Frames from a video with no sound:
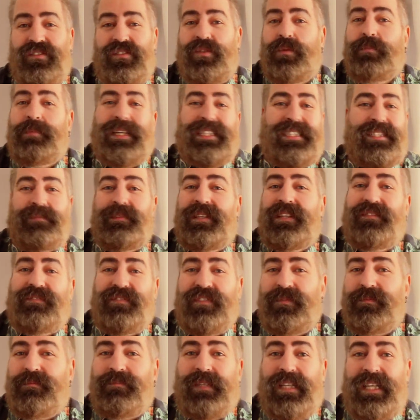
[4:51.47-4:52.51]
Don't buy something
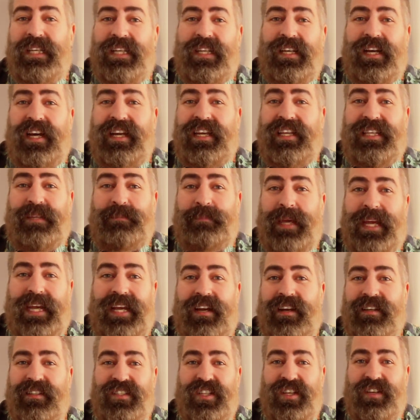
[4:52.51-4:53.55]
from
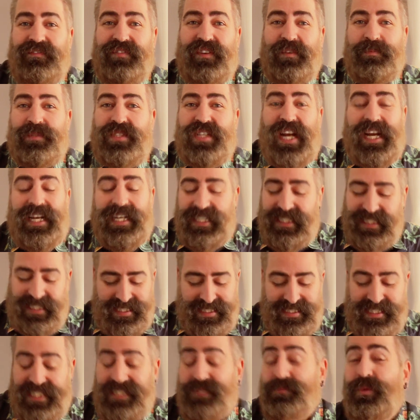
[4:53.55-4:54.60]
eBay from China
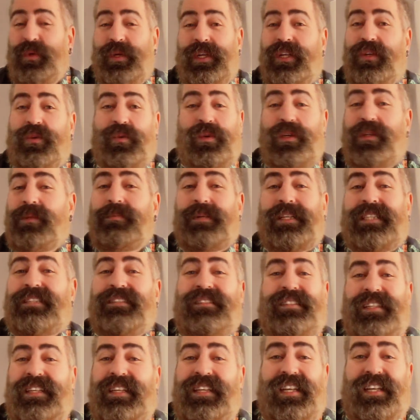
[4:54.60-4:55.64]
that says merino wool,
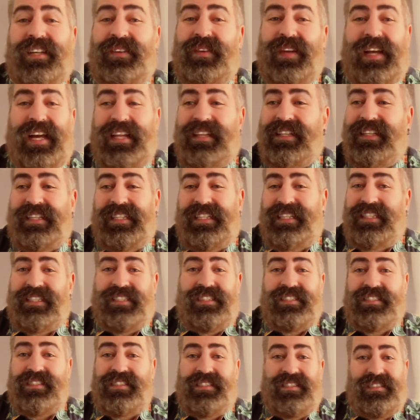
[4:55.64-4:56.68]
but in reality,
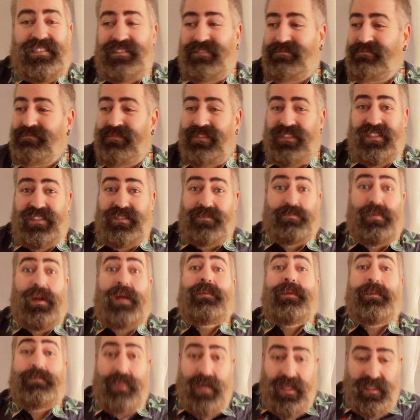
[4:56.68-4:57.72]
it's just
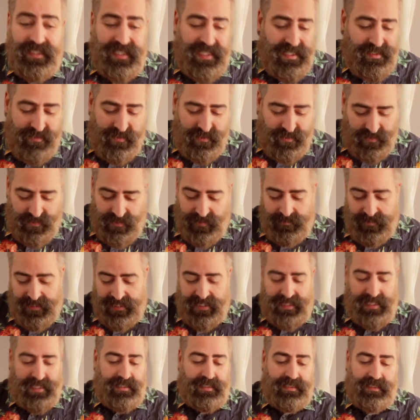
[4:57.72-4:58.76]
probably polyester or something
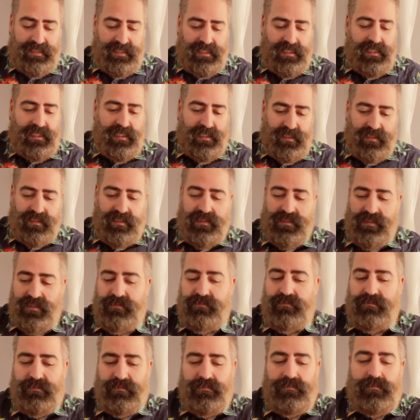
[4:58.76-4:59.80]
like that. Just